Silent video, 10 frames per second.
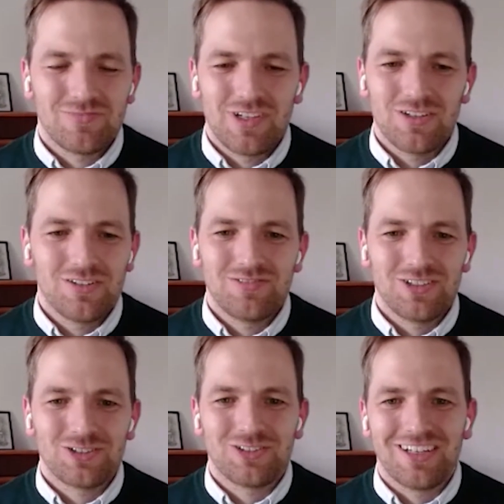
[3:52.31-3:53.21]
yeah,
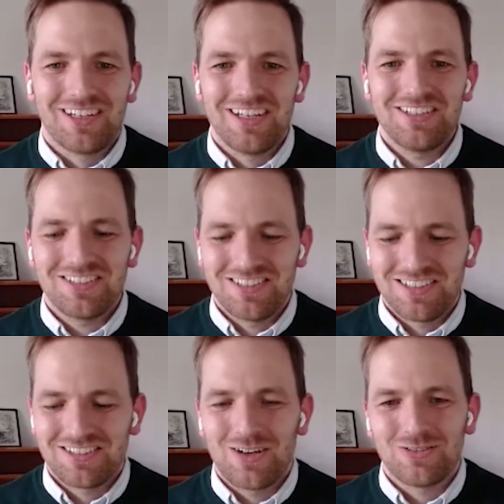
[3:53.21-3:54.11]
just said yes,
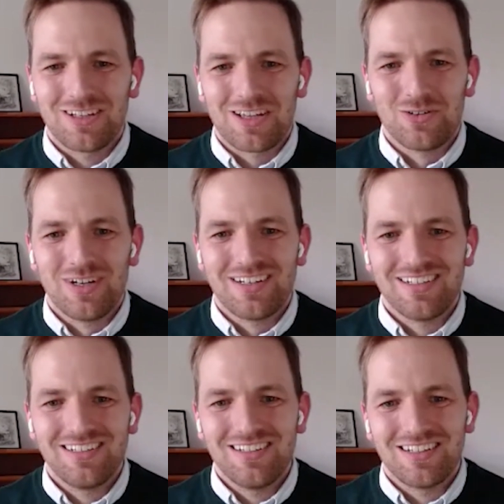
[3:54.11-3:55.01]
this sounds like a good
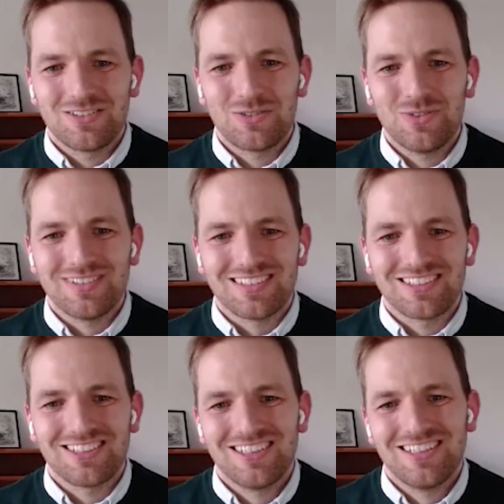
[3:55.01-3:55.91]
idea, let's do this.